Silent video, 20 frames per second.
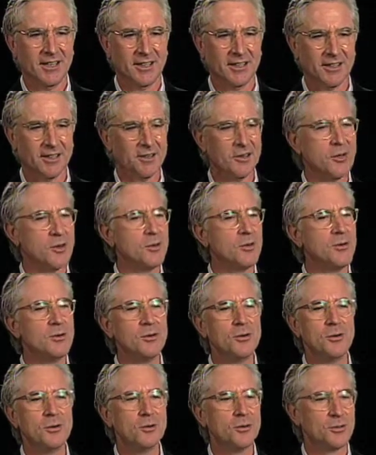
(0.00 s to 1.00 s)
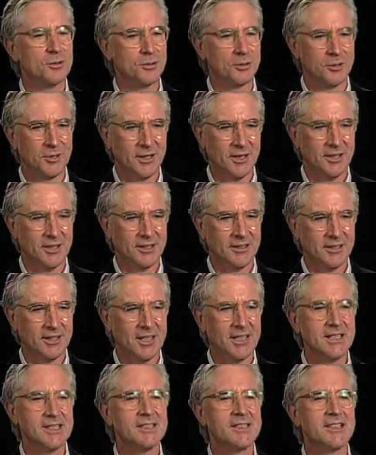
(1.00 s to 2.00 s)
He said, no,
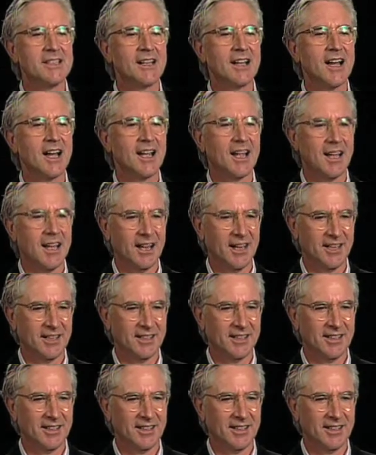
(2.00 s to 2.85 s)
he's CIA.